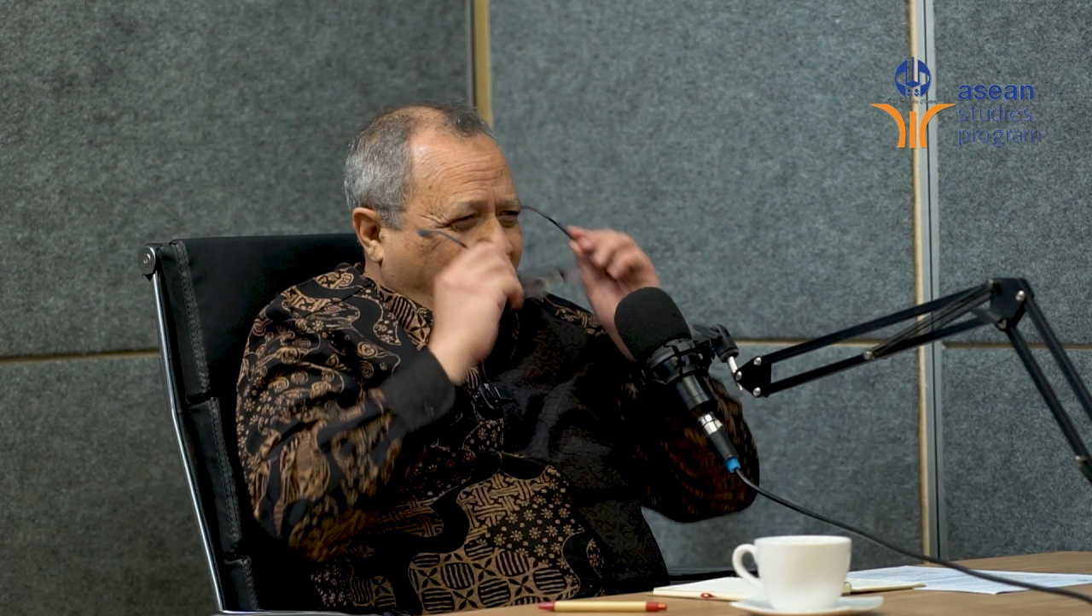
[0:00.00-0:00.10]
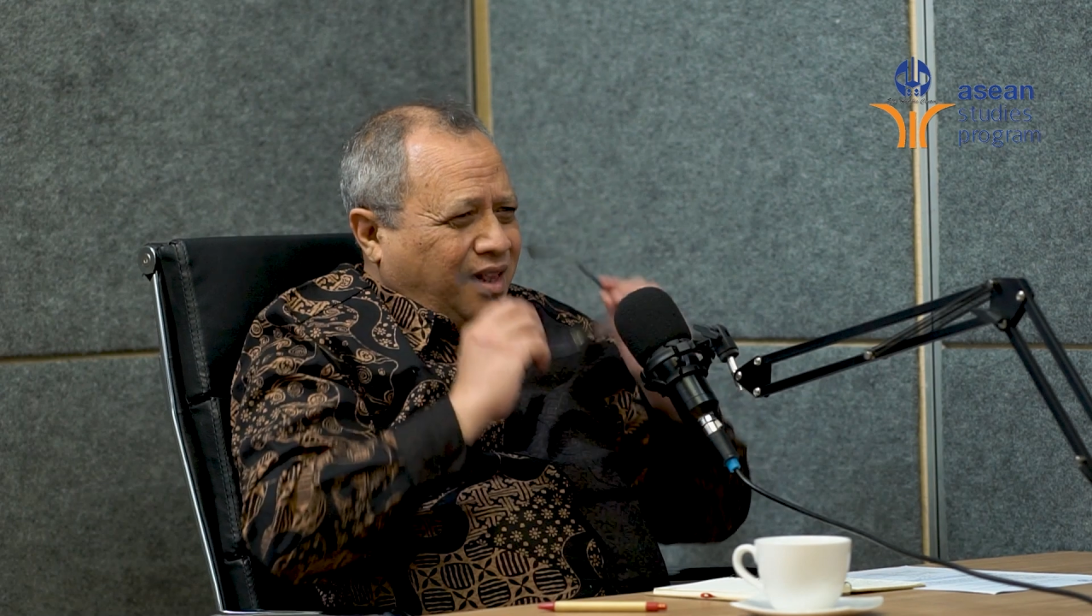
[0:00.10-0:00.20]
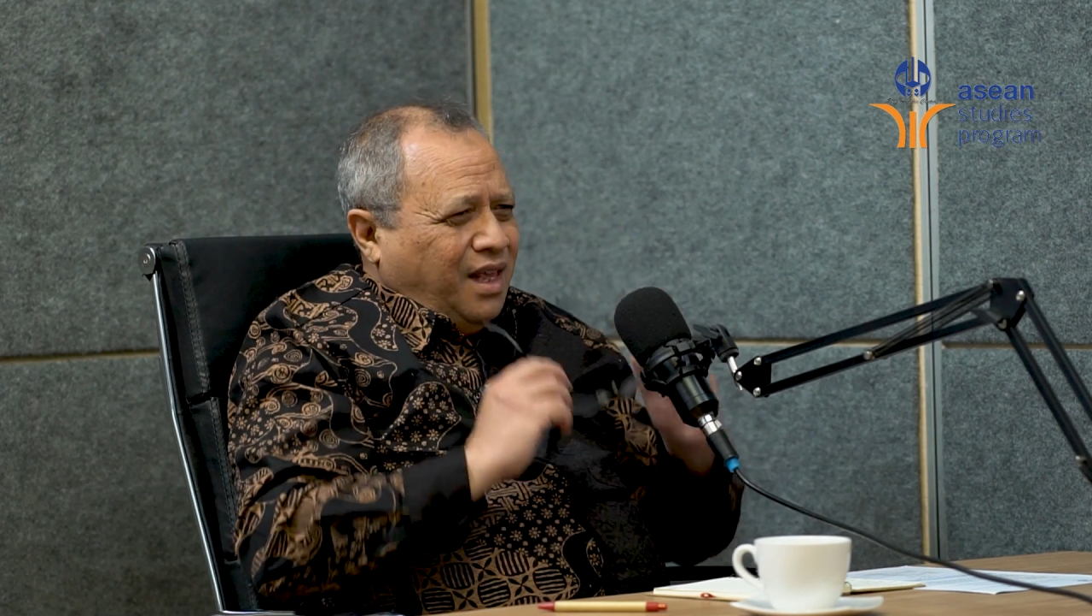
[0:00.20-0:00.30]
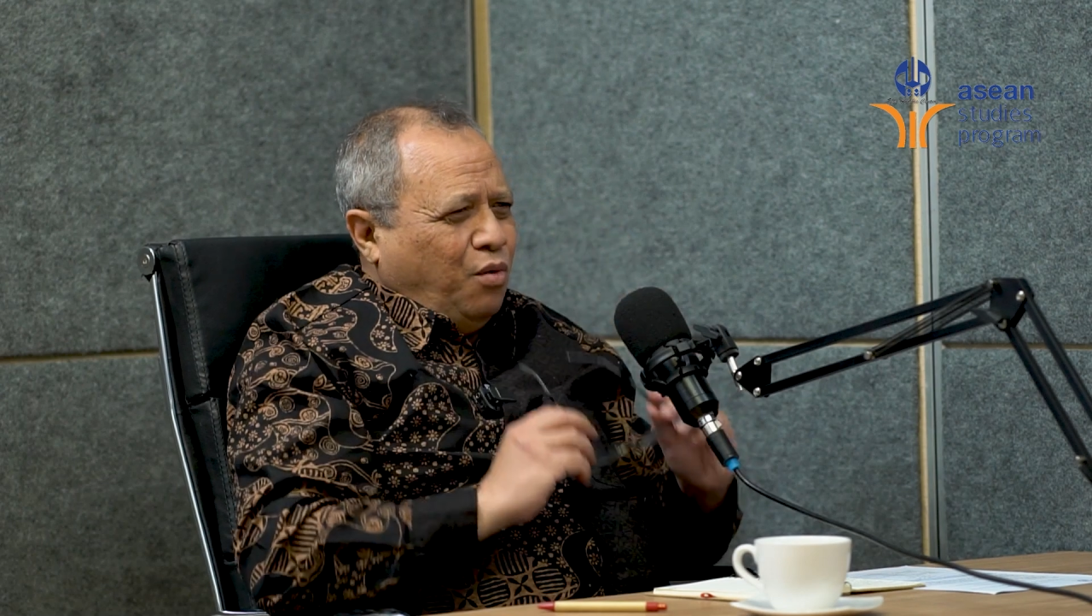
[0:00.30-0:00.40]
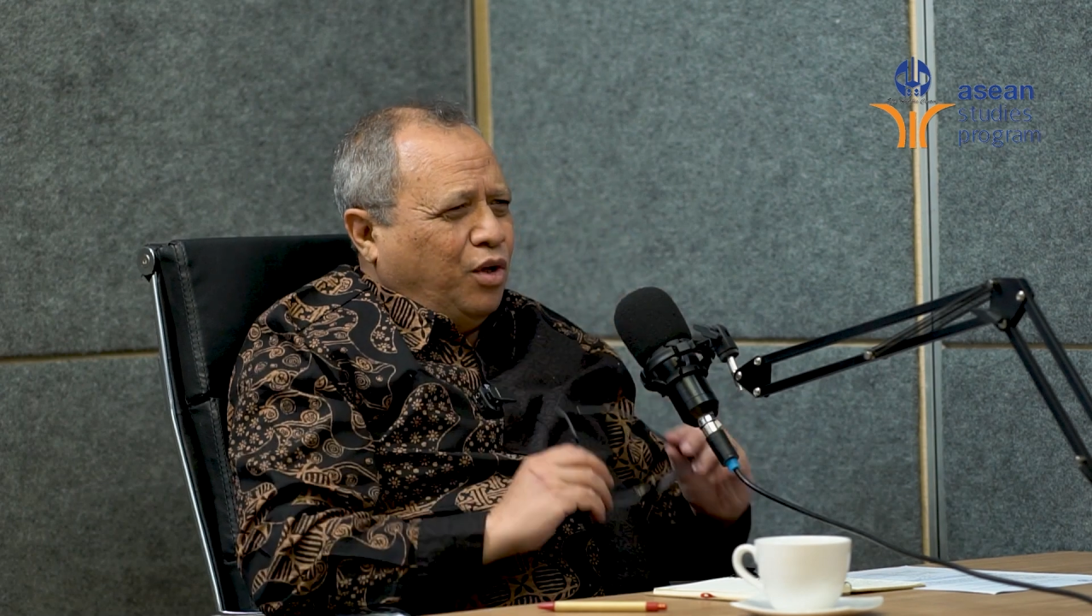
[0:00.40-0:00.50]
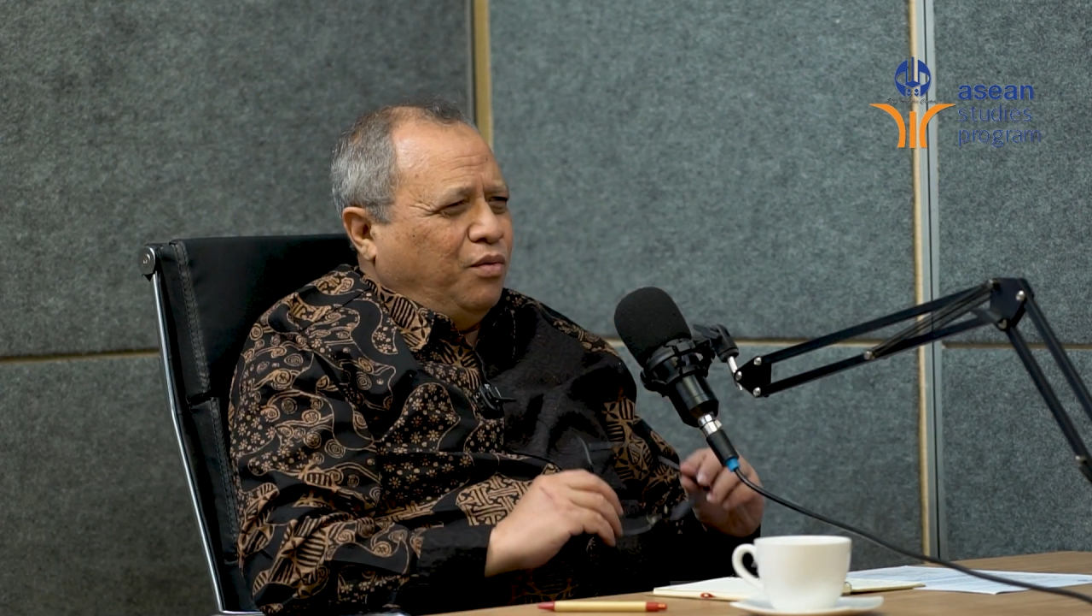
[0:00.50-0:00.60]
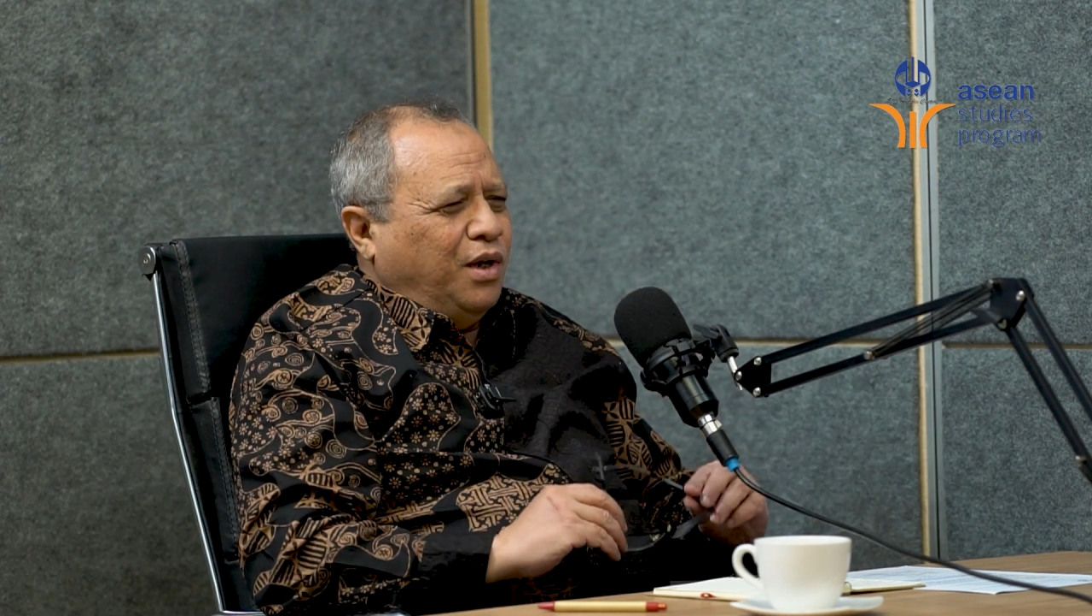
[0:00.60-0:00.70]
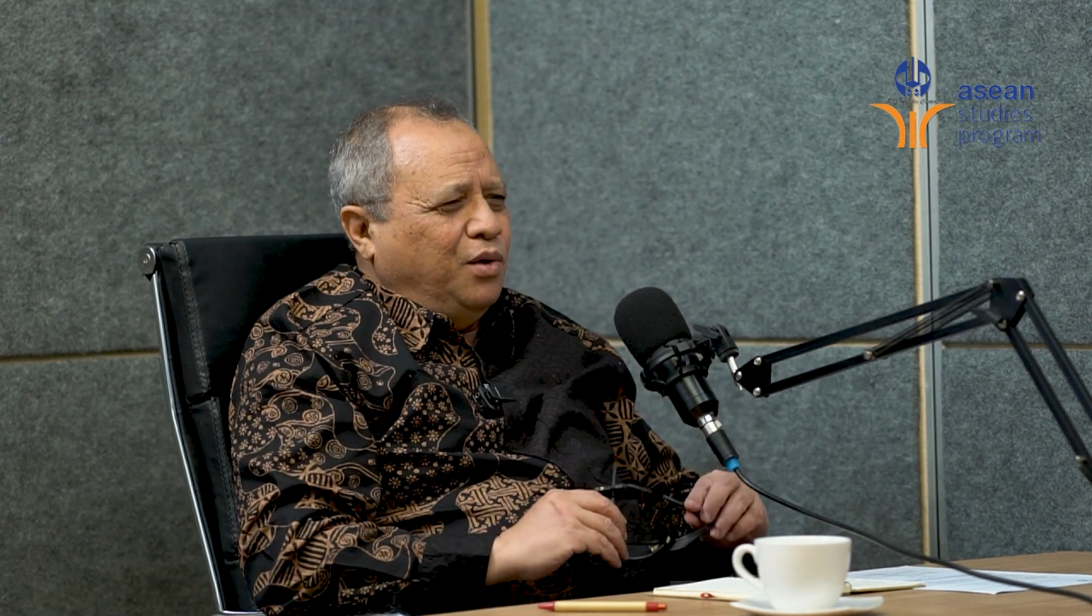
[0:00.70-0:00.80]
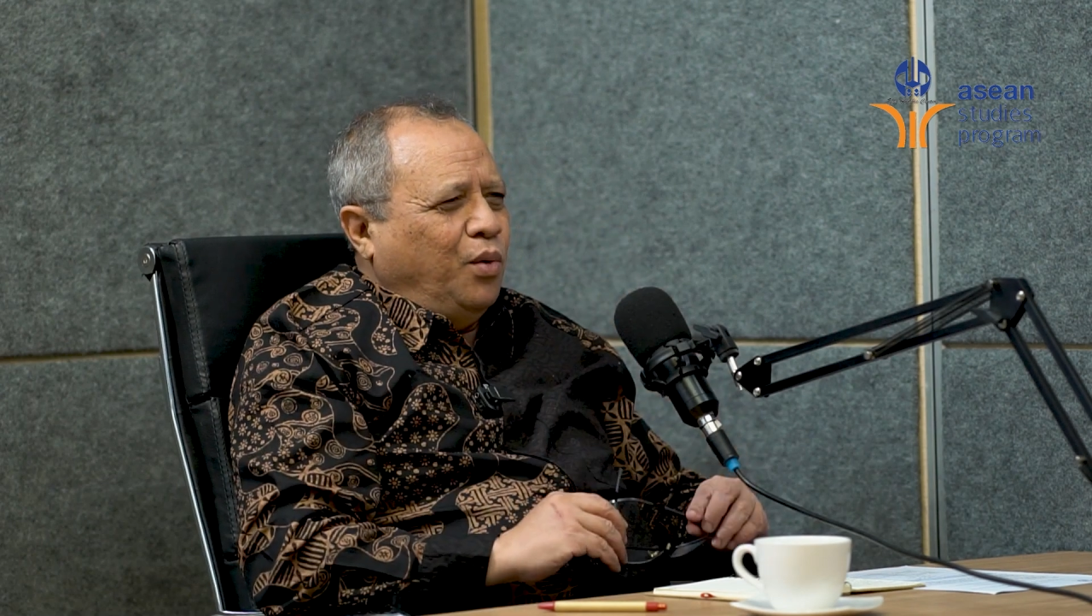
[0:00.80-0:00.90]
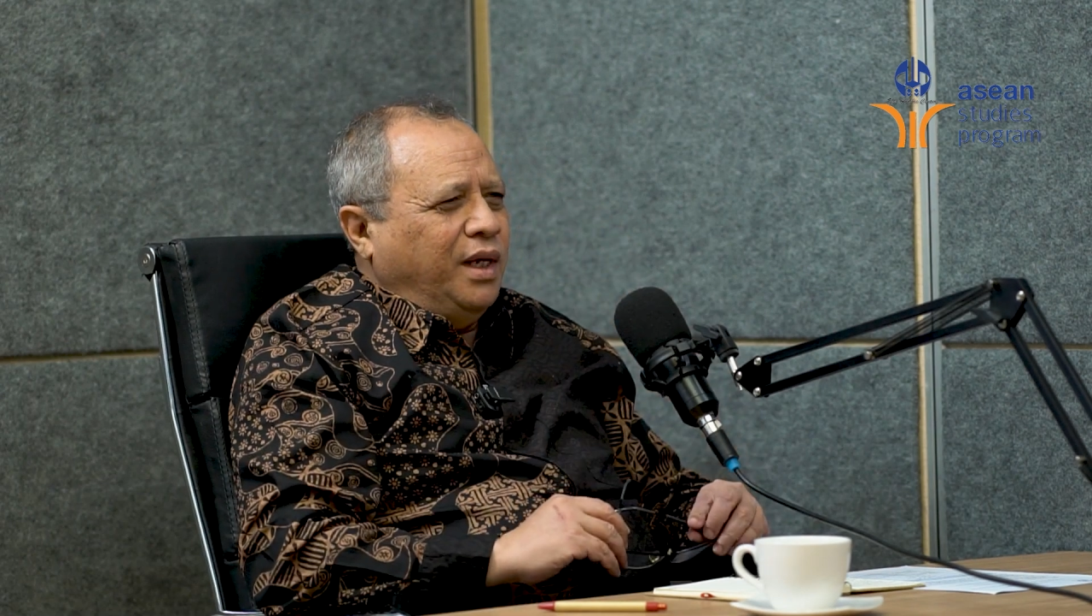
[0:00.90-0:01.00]
I think what
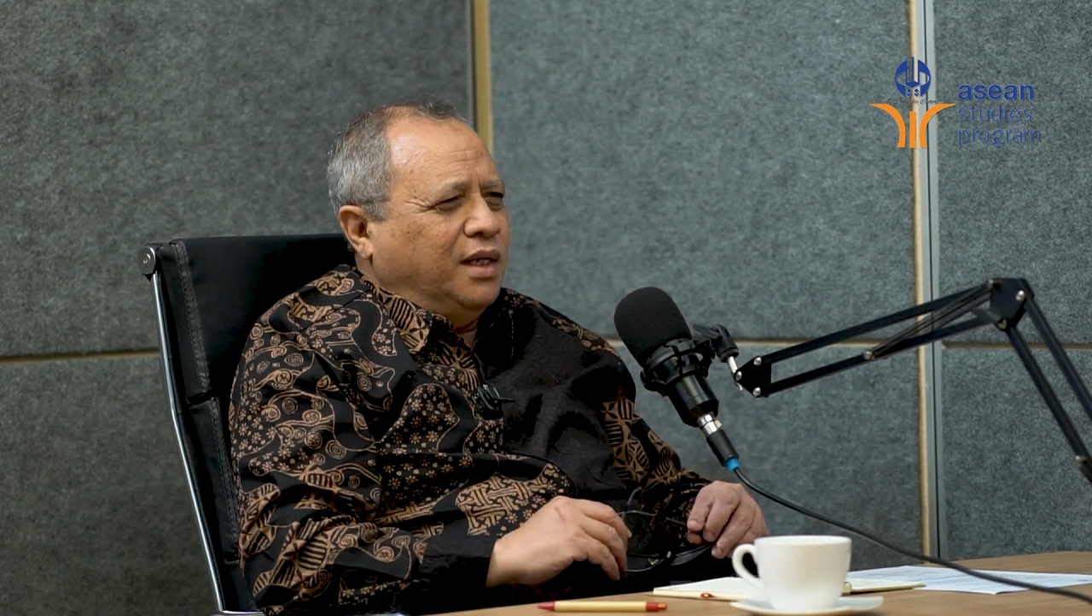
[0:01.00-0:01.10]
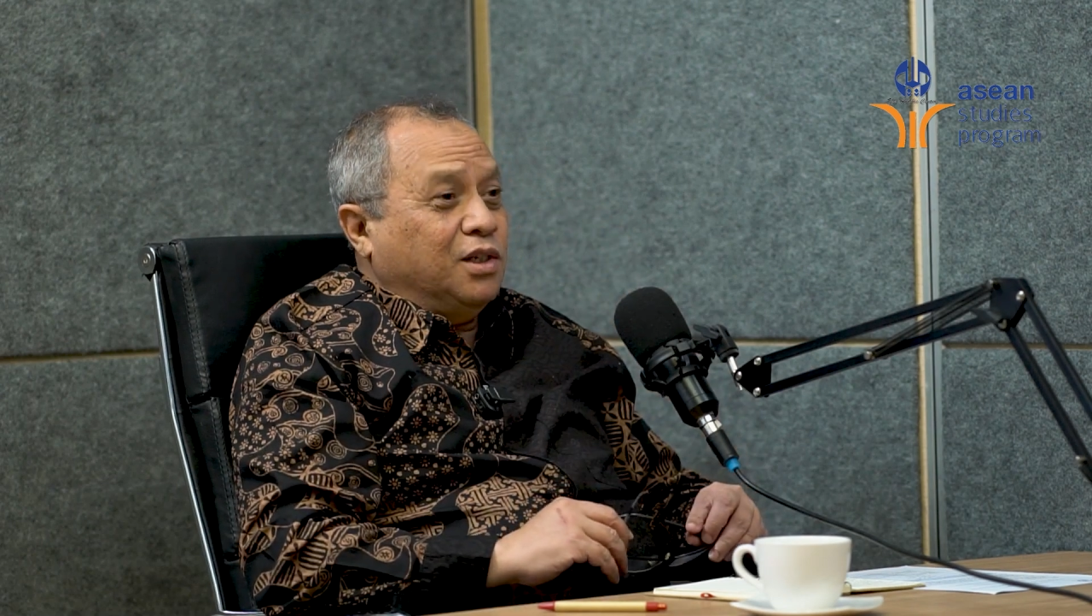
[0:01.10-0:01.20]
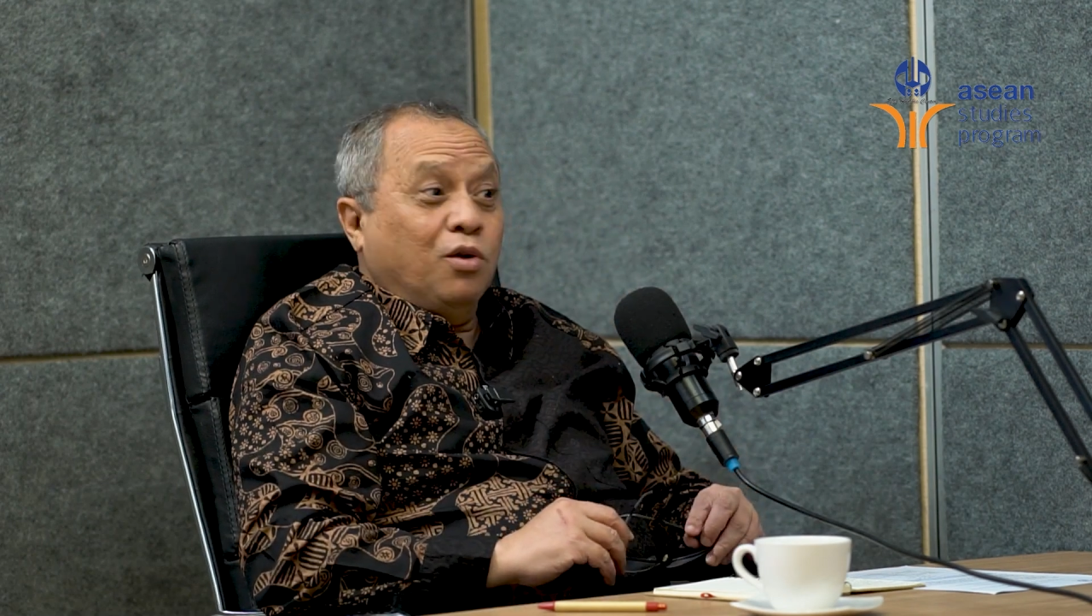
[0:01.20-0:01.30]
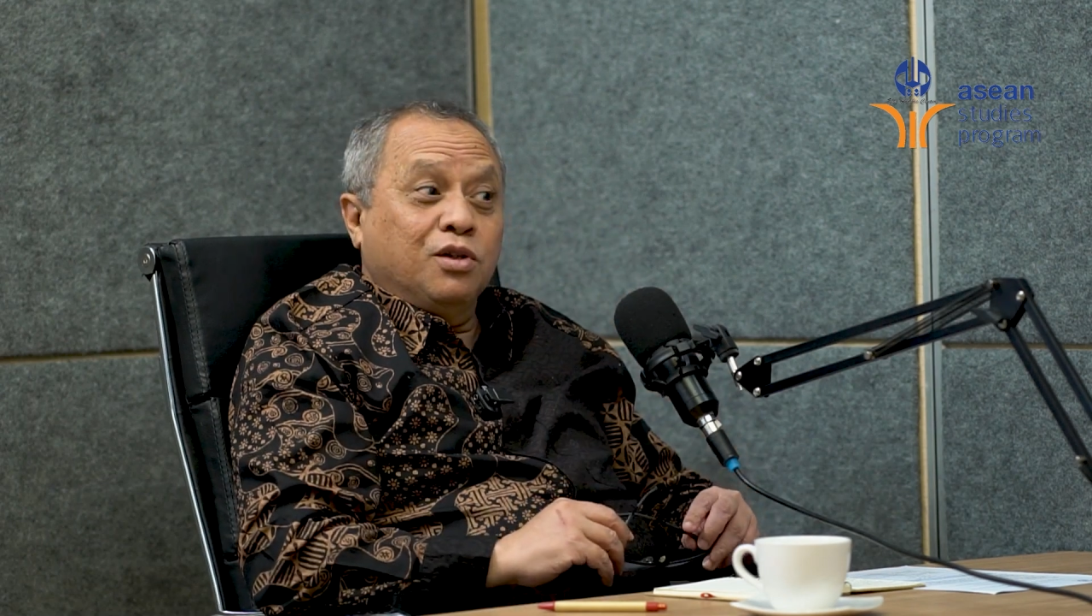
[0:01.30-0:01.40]
we are doing is